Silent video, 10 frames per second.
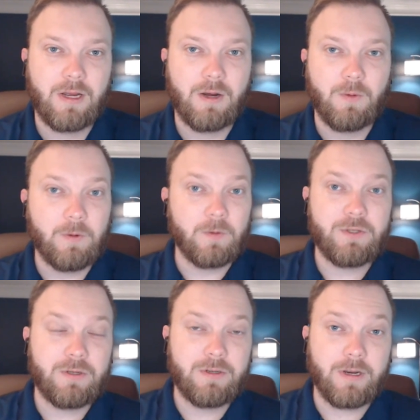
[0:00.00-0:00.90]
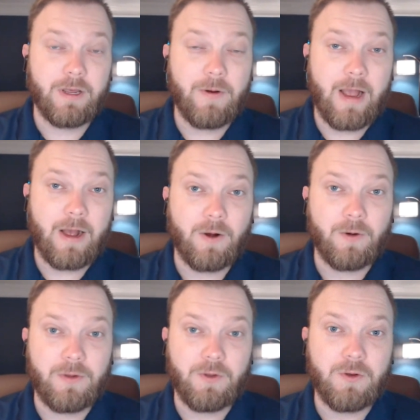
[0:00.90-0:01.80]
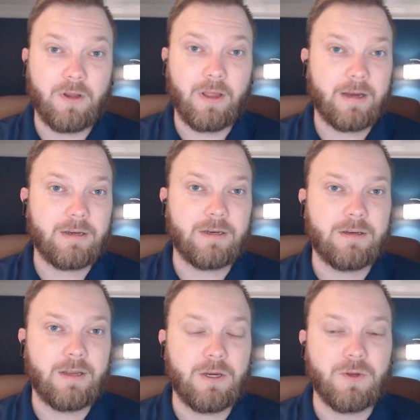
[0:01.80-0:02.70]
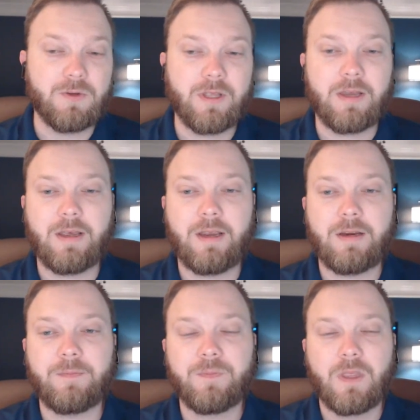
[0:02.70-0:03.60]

we want to know how you collect and use that data.